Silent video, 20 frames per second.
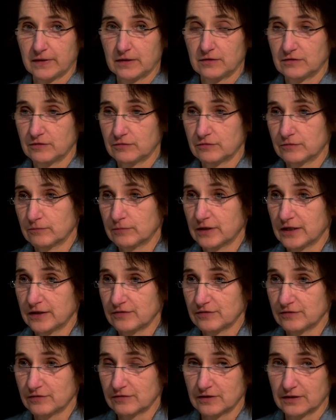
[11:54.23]
in different
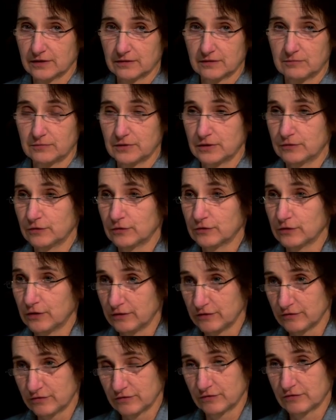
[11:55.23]
places like Imperial
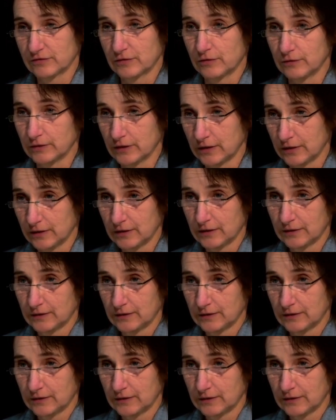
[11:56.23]
College and so on.